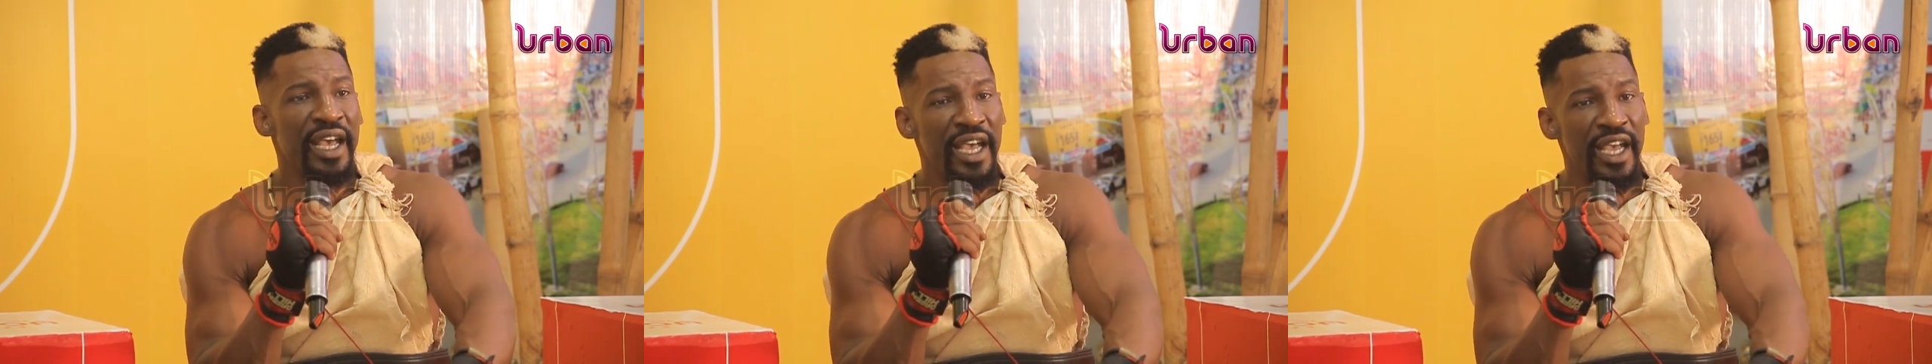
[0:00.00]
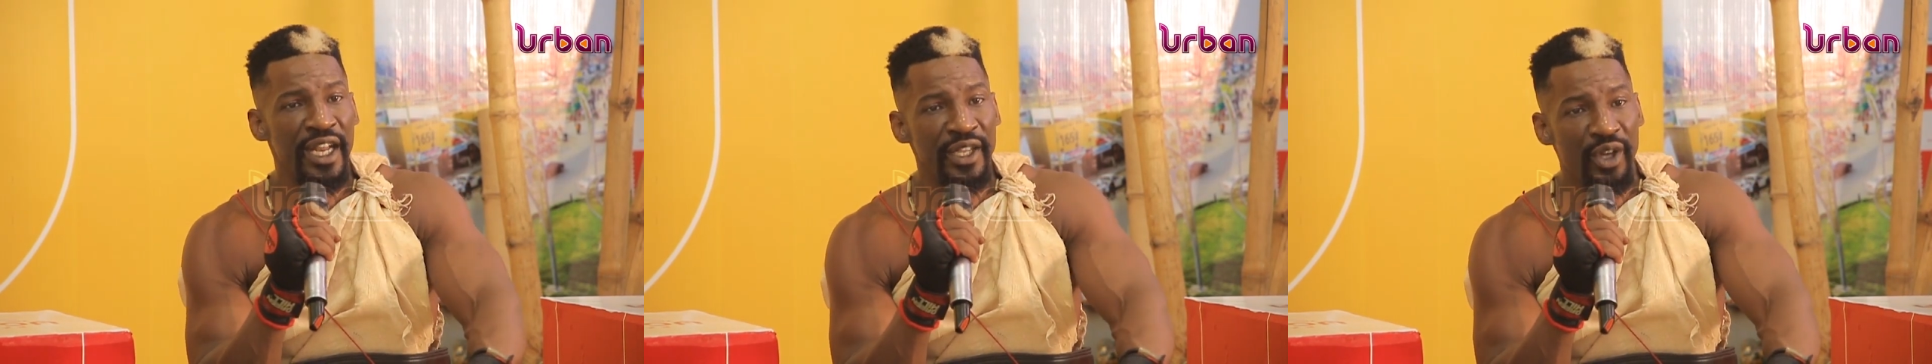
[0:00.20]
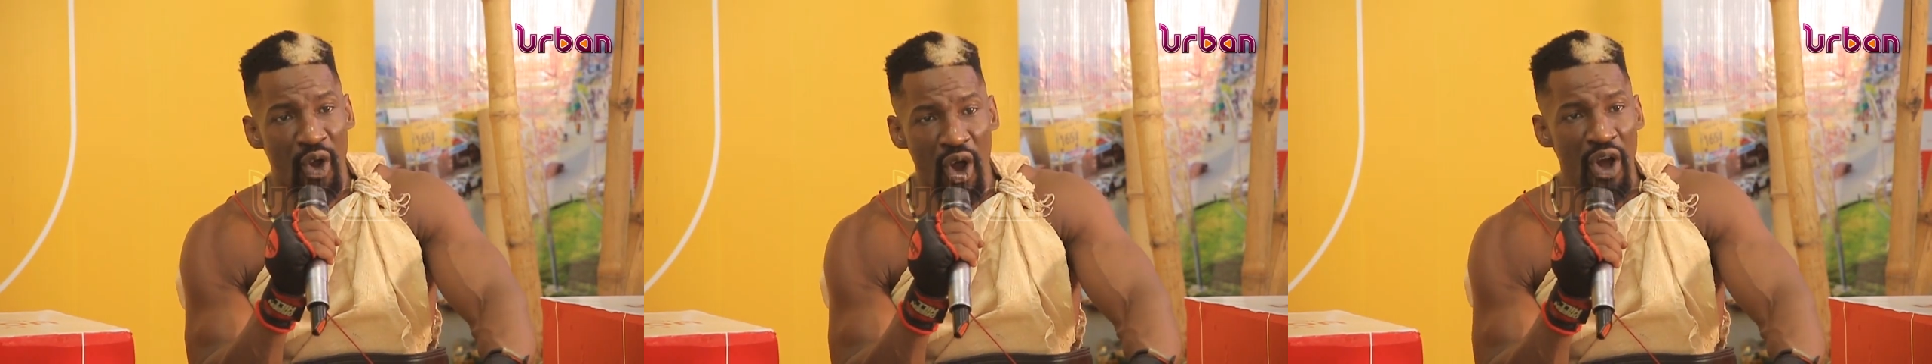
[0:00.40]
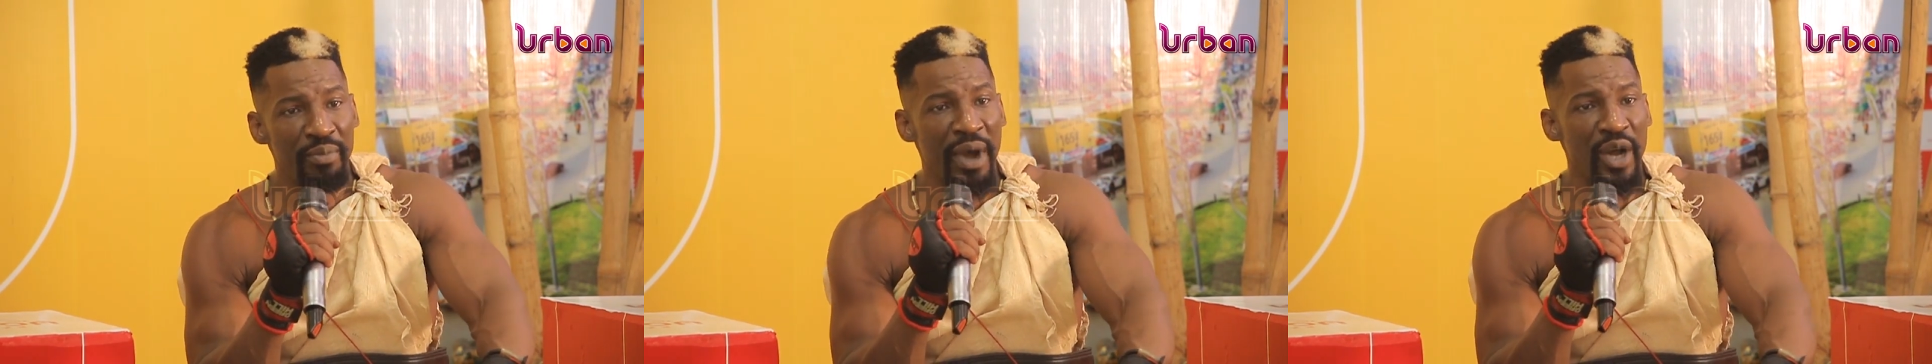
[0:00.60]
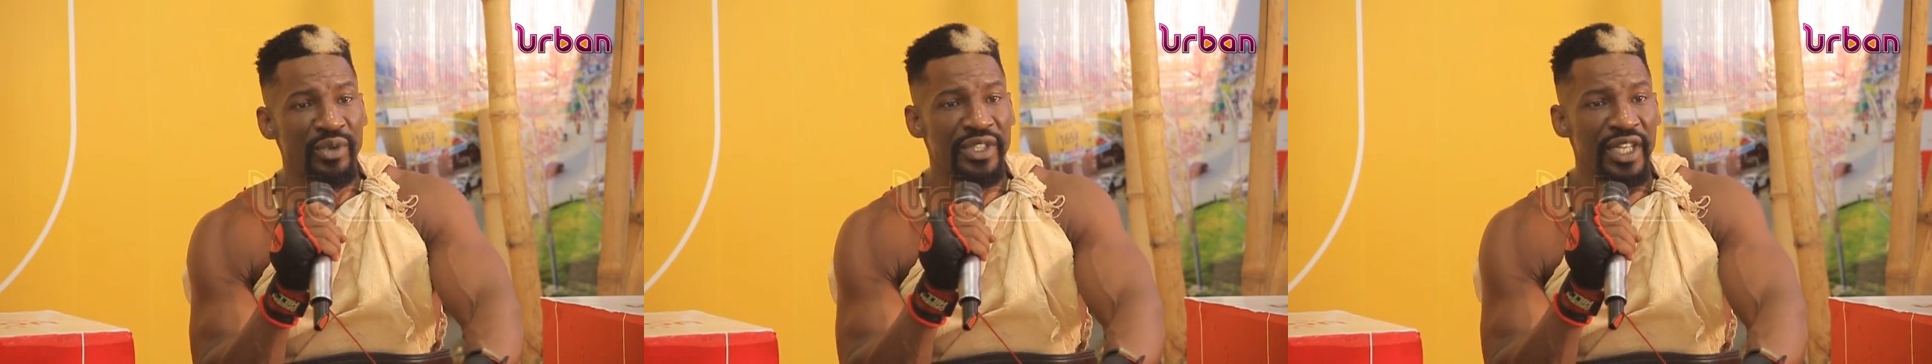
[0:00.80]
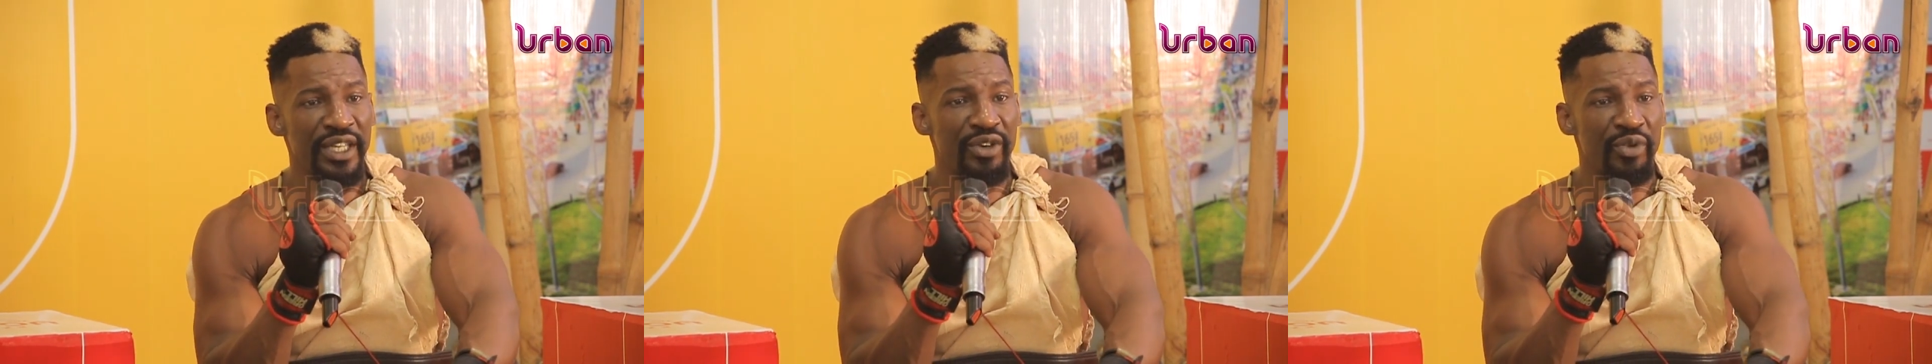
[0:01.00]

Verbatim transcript: Elgon, Mountain